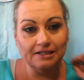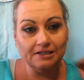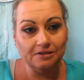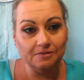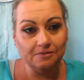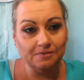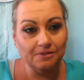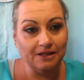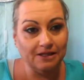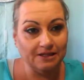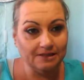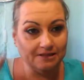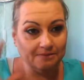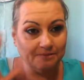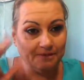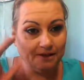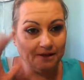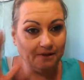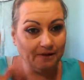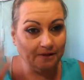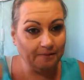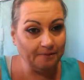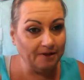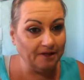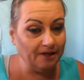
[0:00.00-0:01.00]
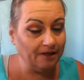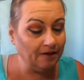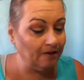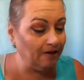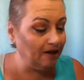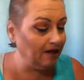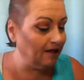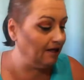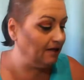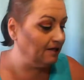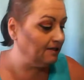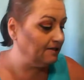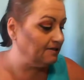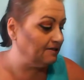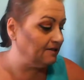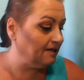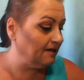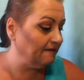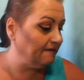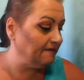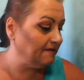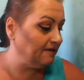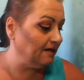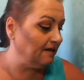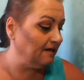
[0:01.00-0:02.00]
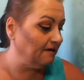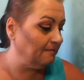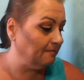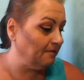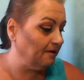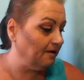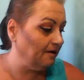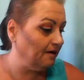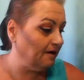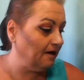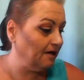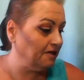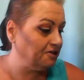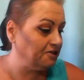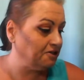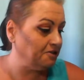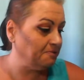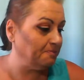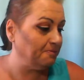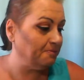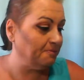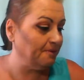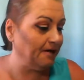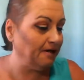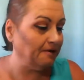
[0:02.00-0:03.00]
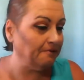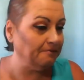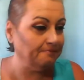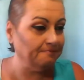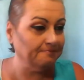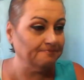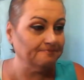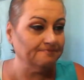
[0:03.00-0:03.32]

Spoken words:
them because of my grubby little hands every time I ship them out.